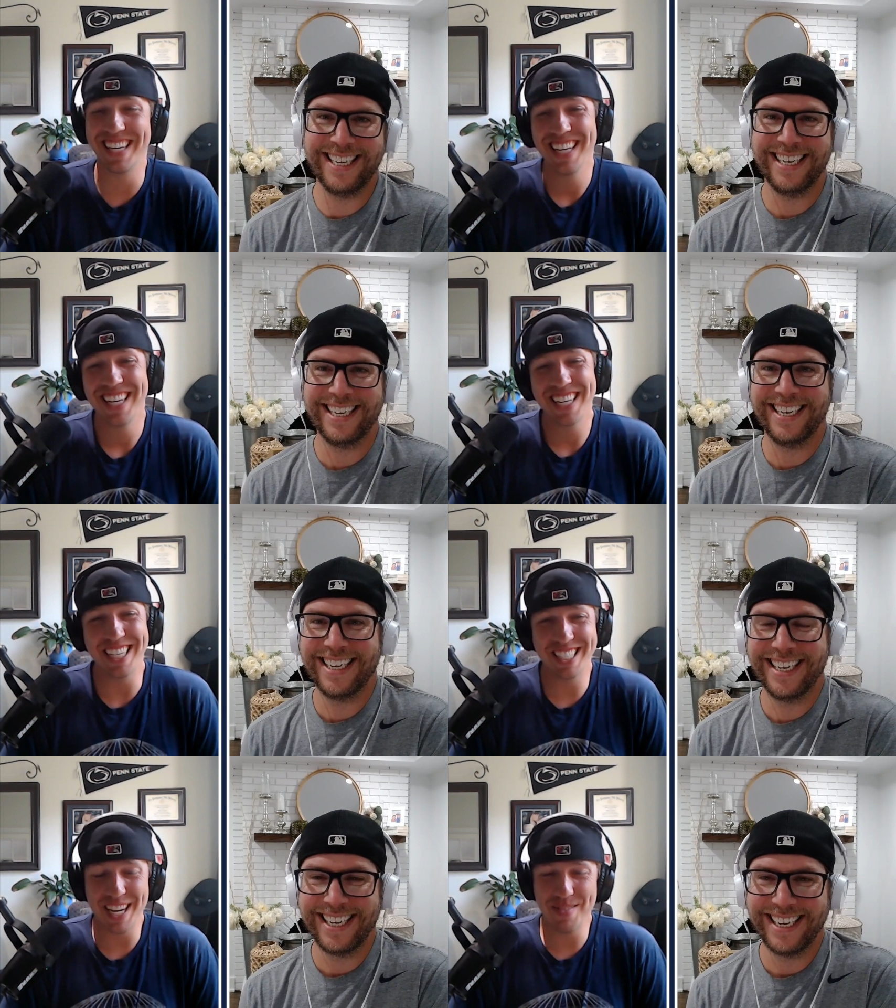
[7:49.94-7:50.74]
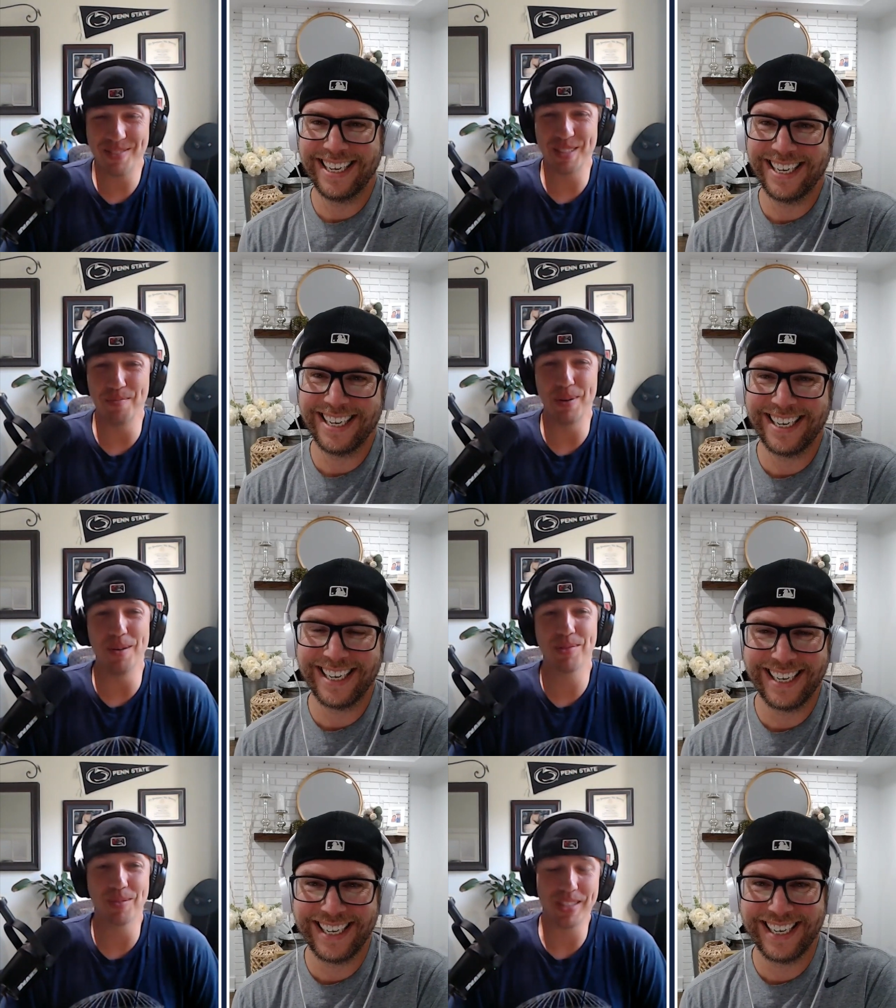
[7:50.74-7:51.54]
Speaker 1: he he attempted to
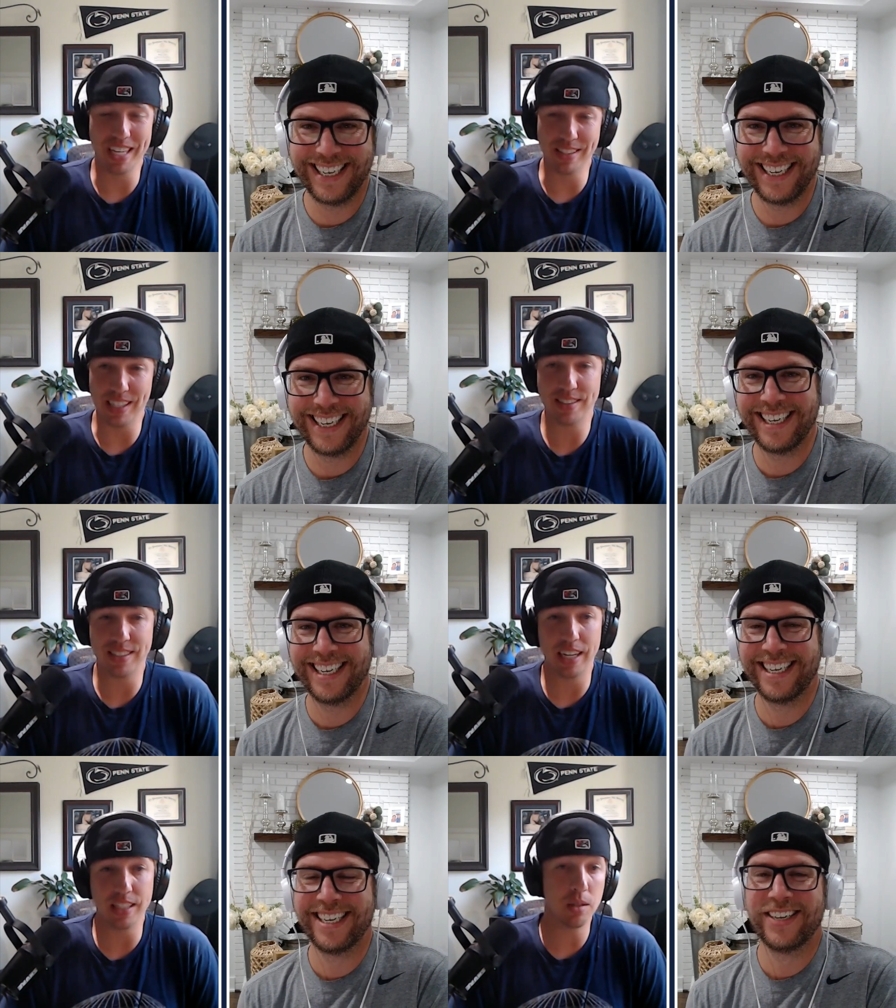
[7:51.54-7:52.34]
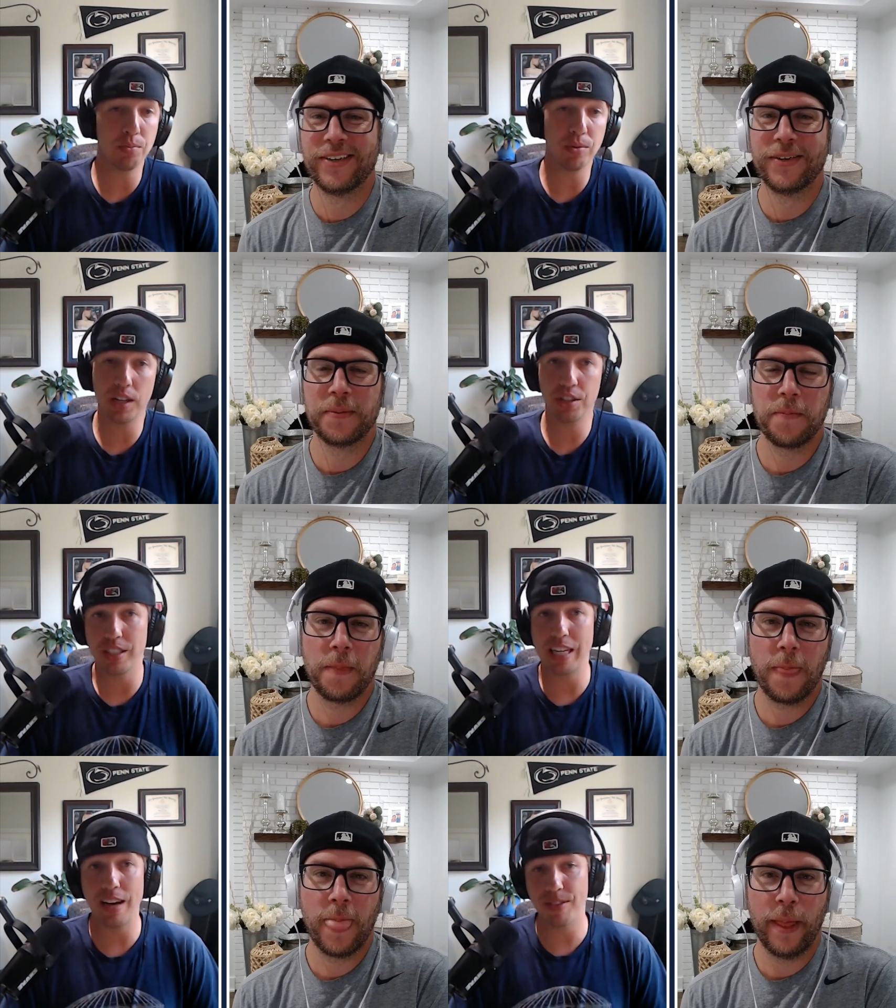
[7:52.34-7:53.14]
bump some things outside that he probably
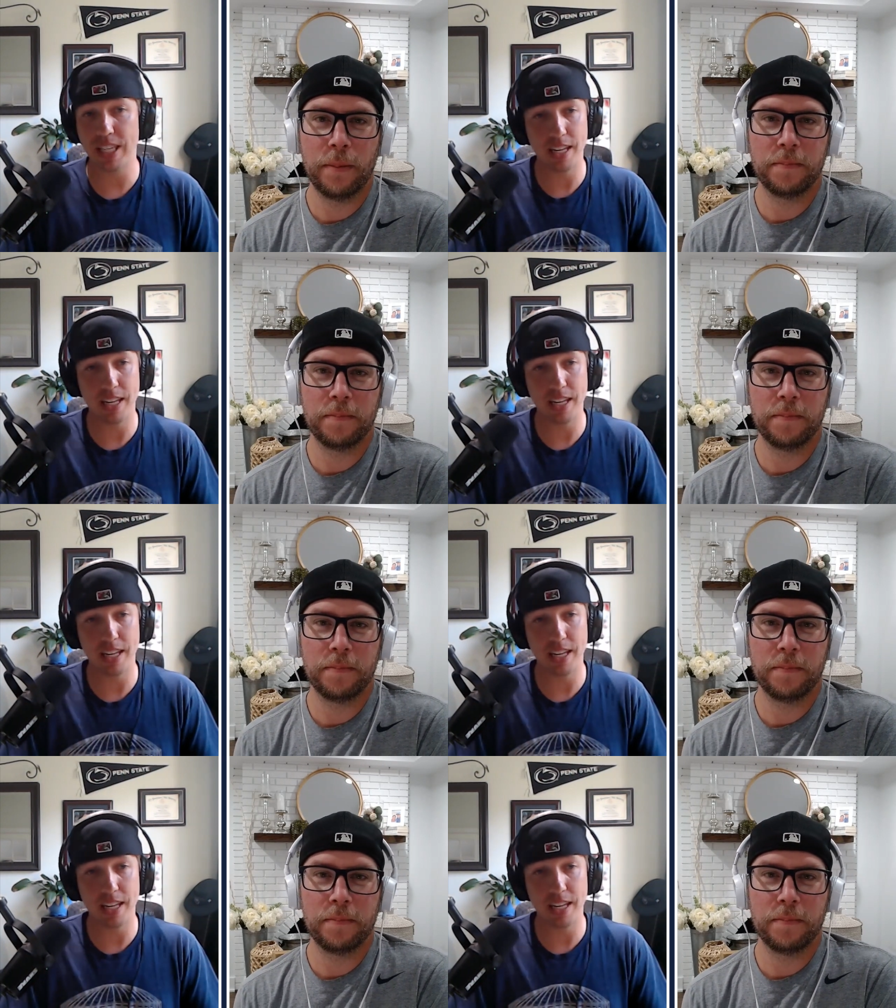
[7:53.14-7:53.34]
shouldn't have.